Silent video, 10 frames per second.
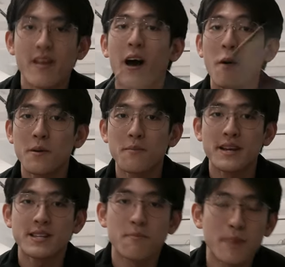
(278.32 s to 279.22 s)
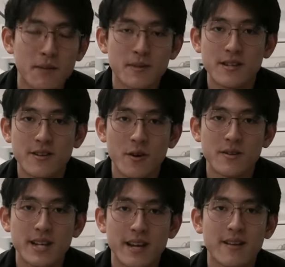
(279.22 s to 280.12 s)
I'll be mixing badminton
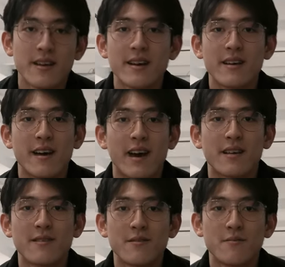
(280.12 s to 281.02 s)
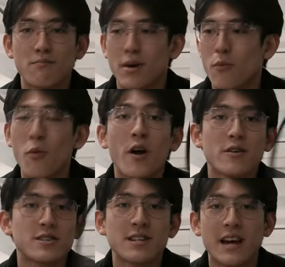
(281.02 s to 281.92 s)
content and my
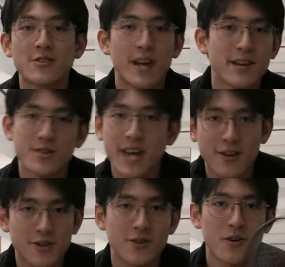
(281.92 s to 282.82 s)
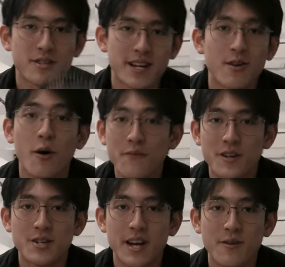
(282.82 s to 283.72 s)
work slash education content on
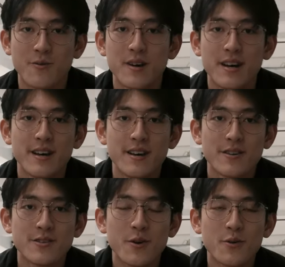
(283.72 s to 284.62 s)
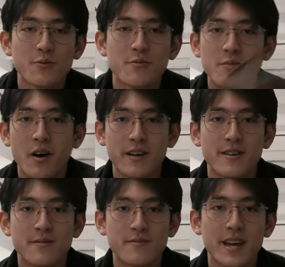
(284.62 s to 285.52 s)
this channel so I
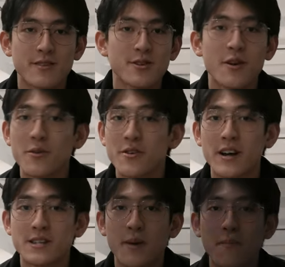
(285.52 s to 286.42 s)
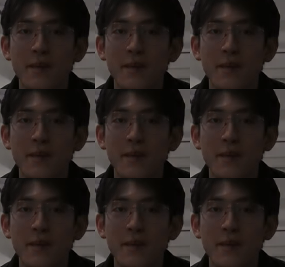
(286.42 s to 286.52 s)
can get to know you guys a bit